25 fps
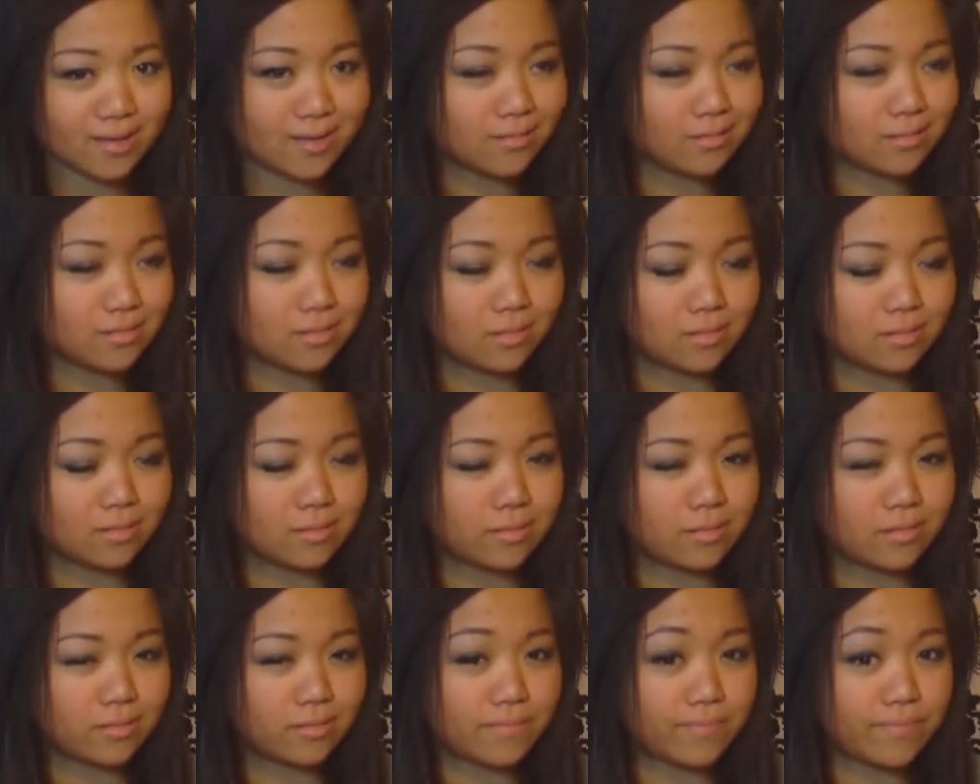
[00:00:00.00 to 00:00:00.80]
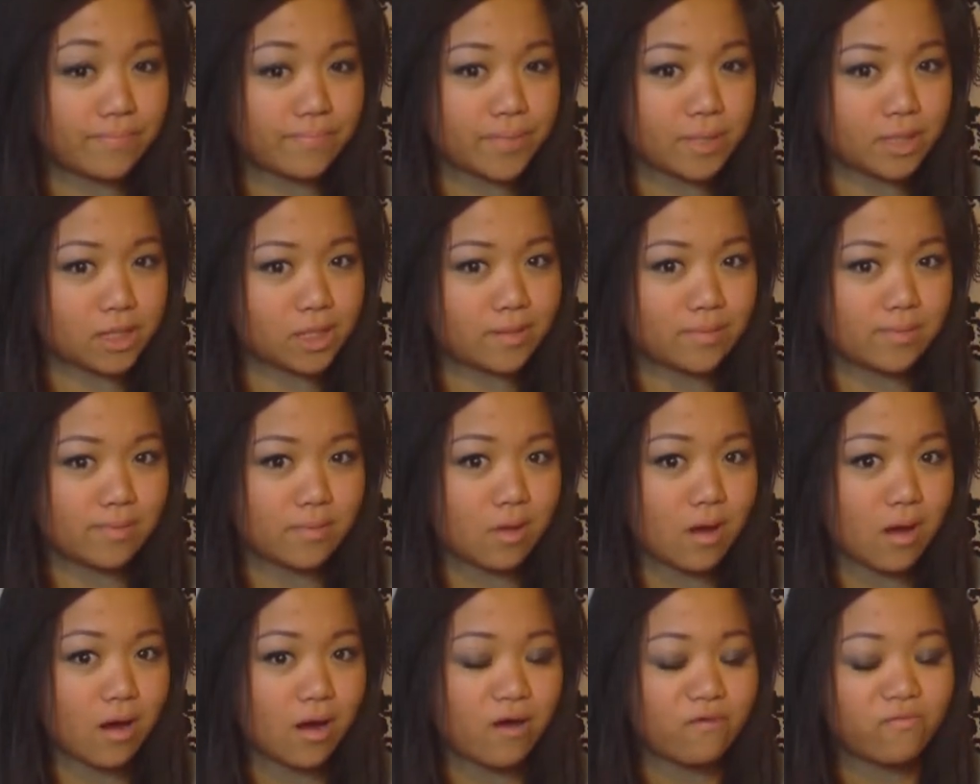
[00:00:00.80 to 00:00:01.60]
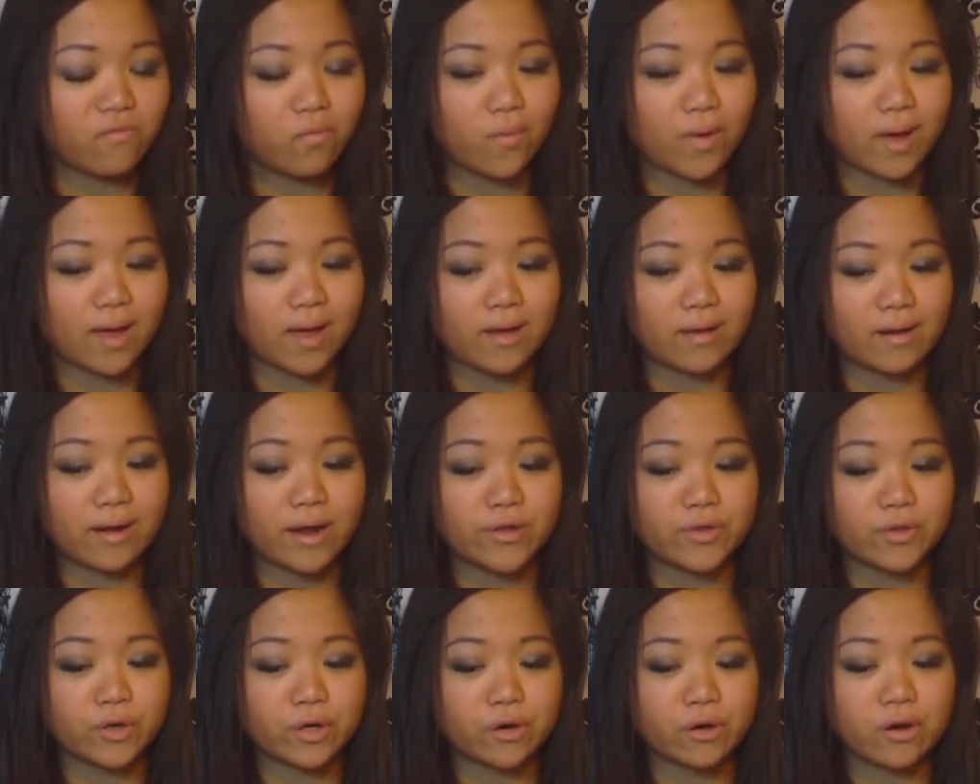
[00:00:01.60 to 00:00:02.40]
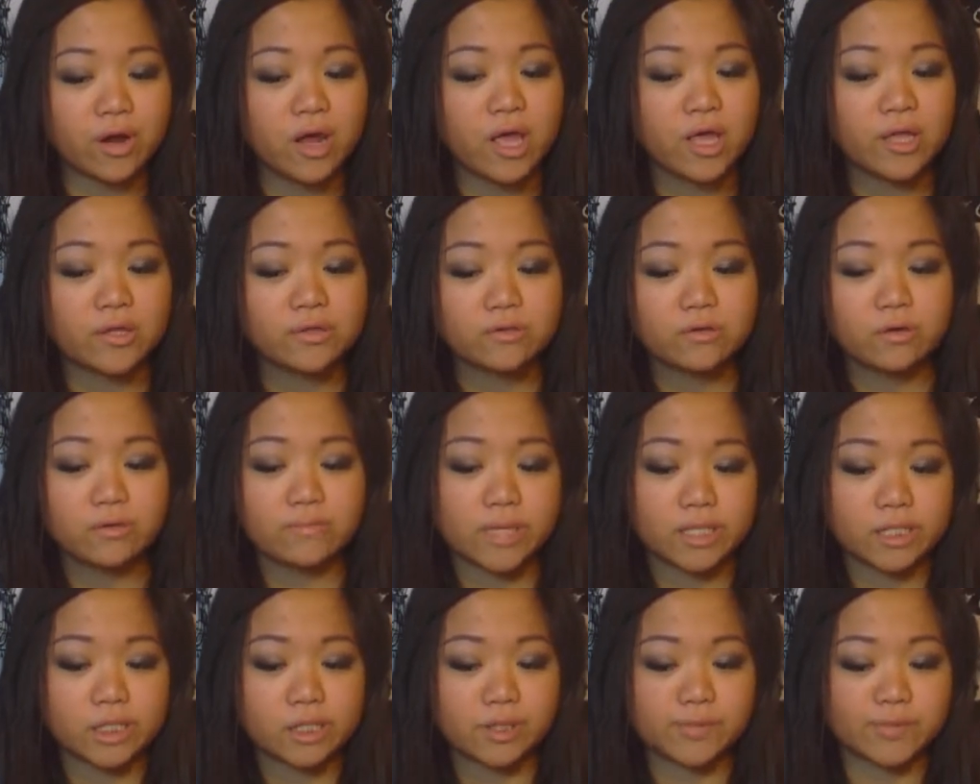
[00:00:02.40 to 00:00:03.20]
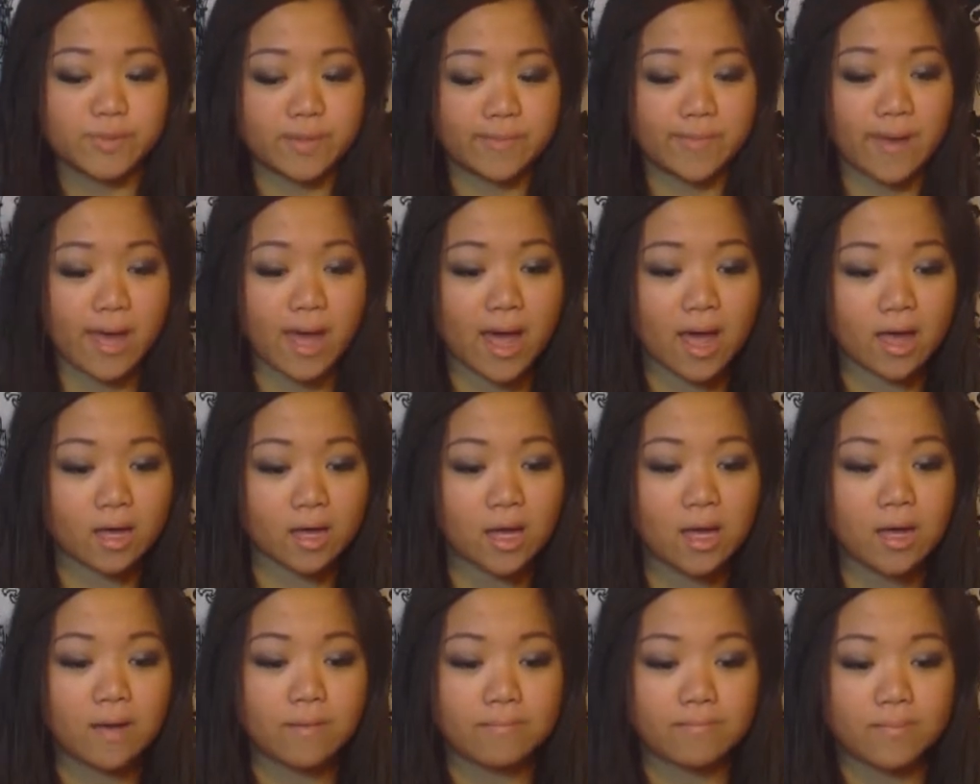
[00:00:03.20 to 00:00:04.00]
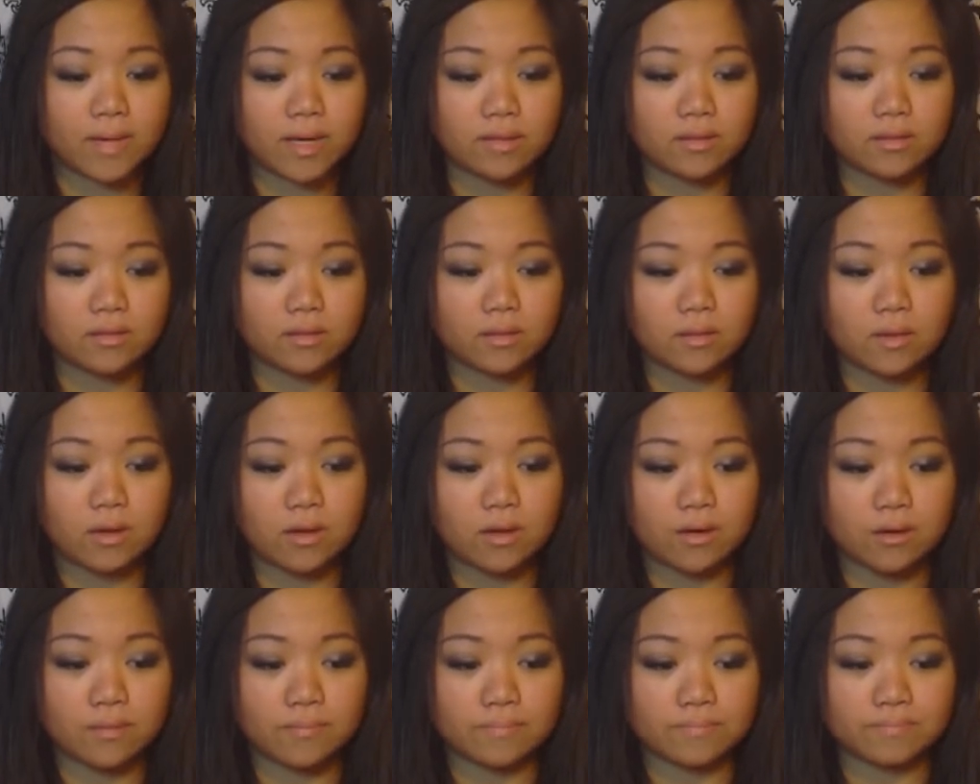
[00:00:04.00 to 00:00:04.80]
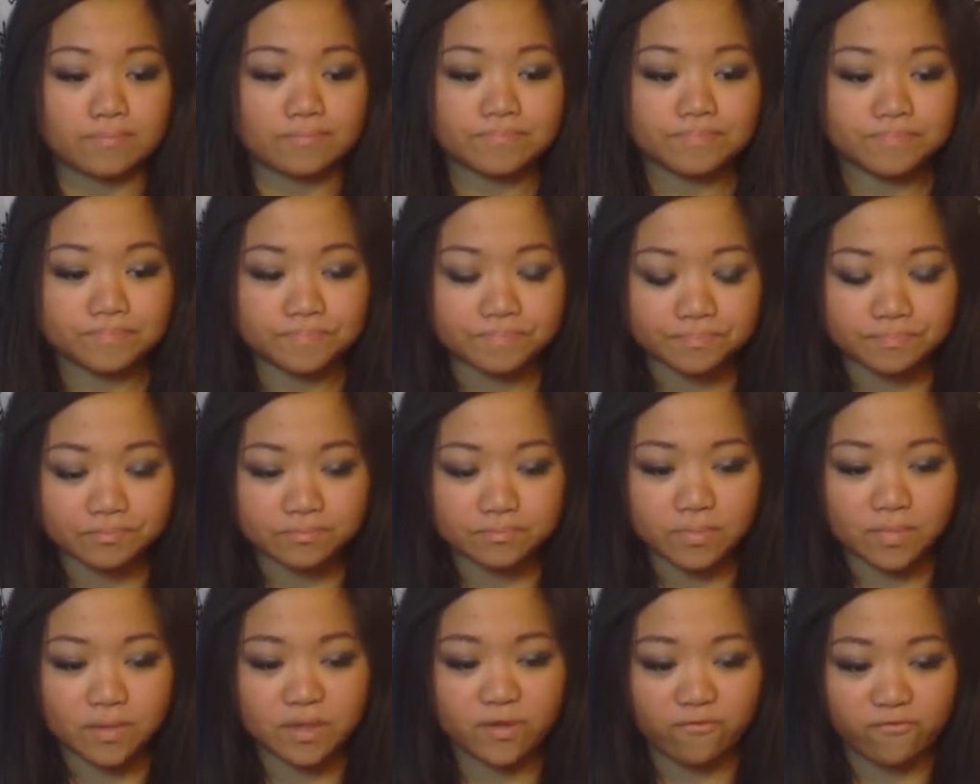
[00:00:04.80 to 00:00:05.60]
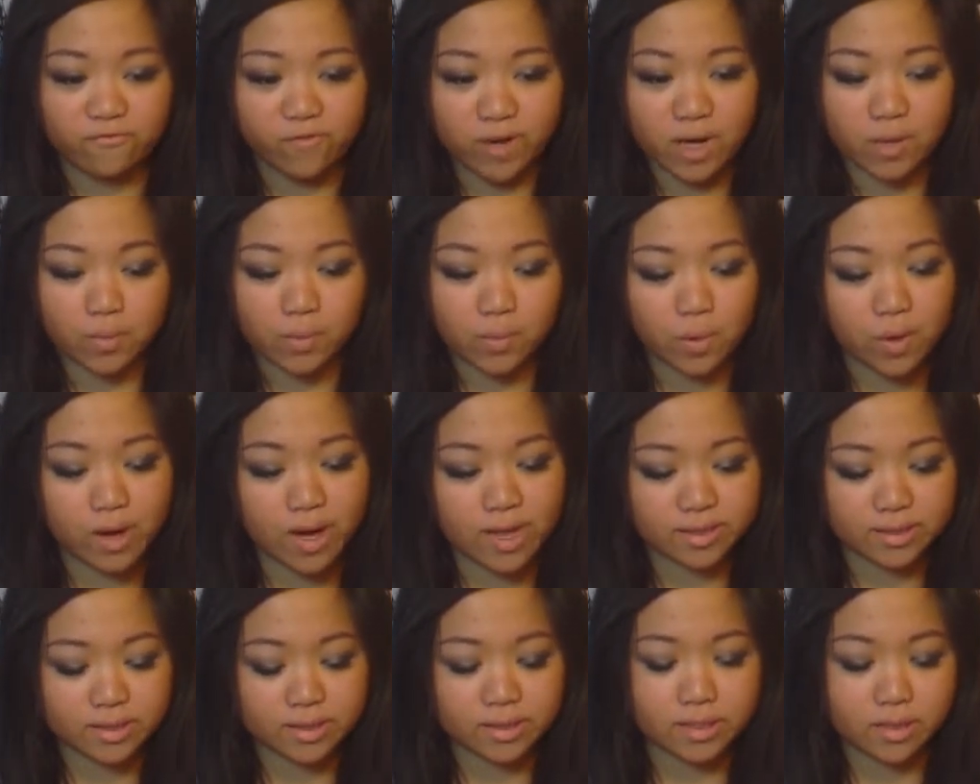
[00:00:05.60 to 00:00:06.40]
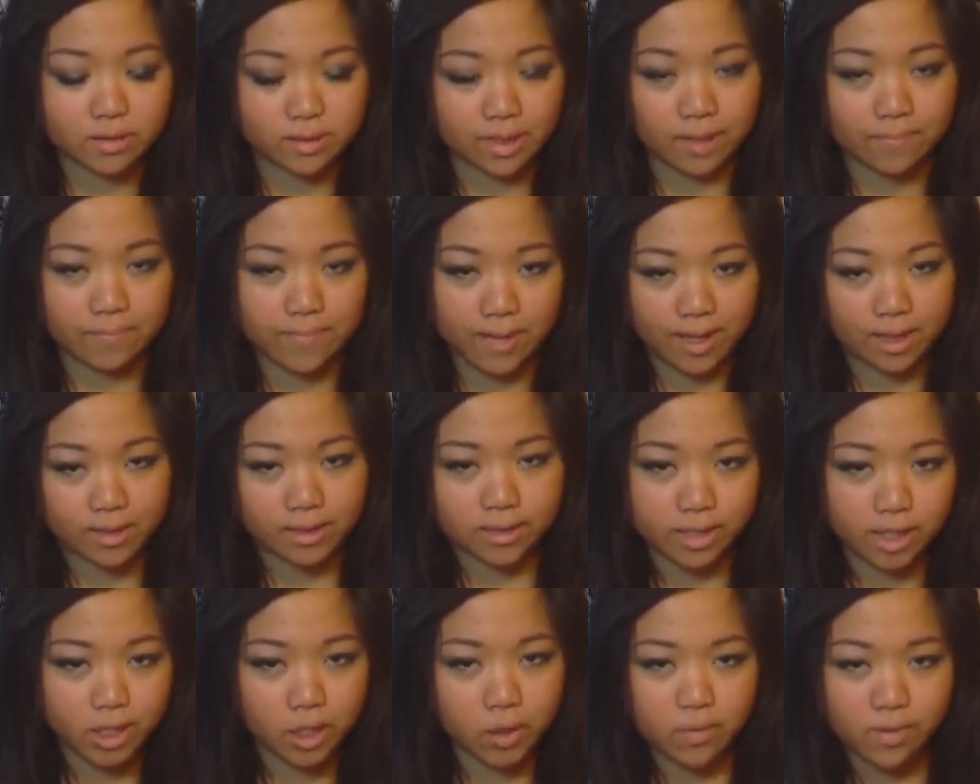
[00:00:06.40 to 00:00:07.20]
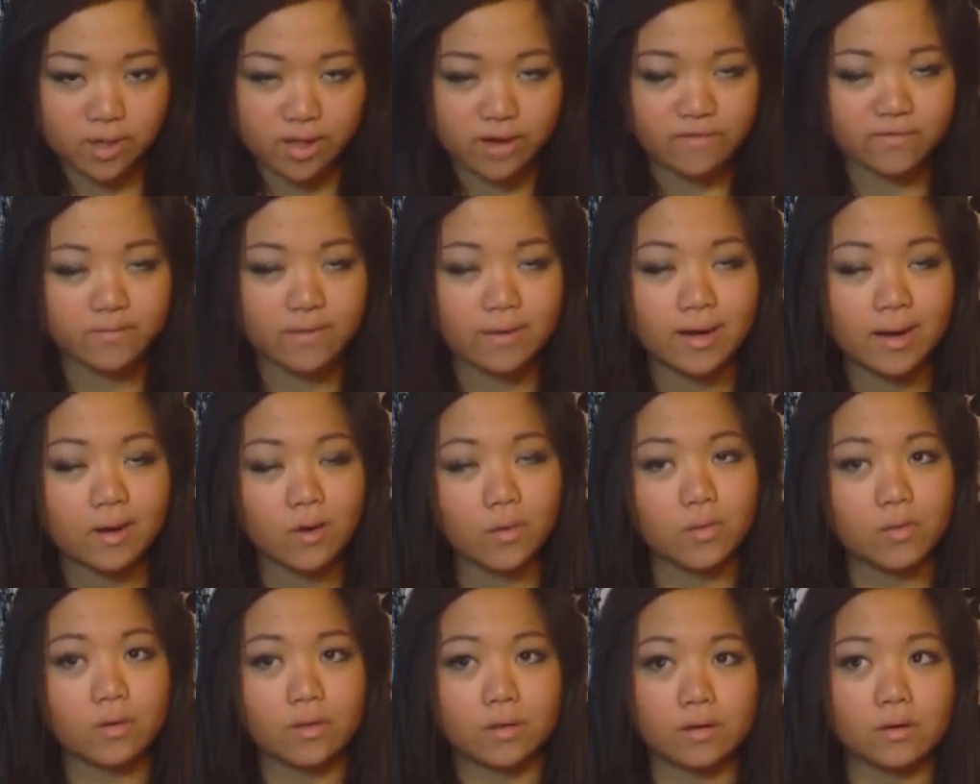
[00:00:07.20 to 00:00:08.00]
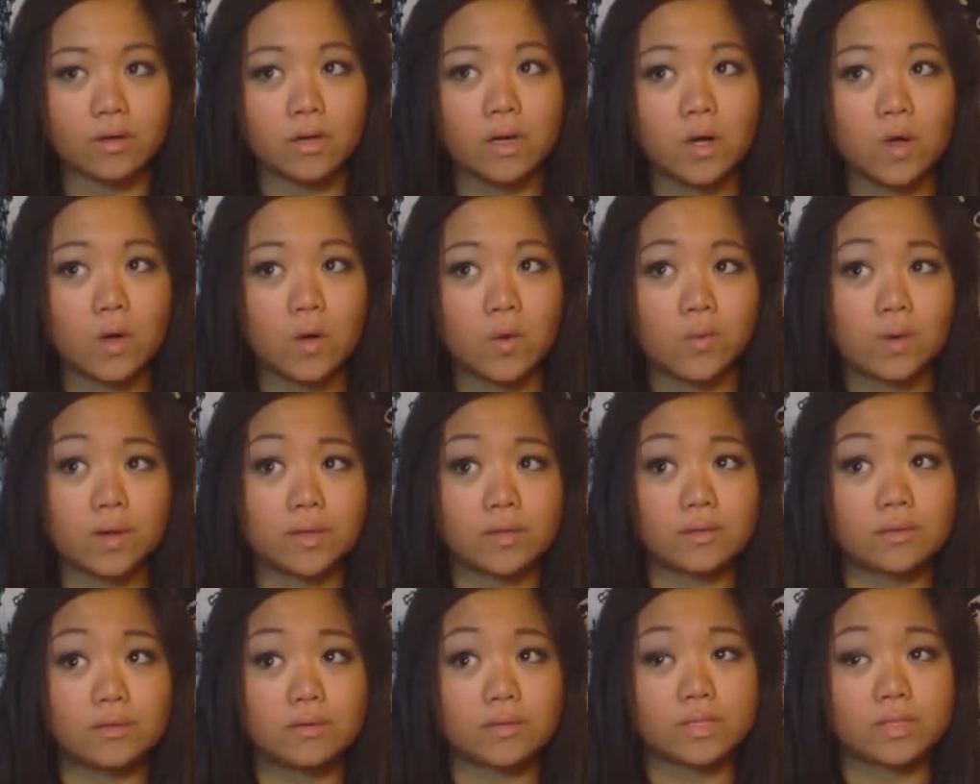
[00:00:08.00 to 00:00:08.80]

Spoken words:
And it pisses me off when either they'll message me back, but the friend request is still like pending or whatever, or when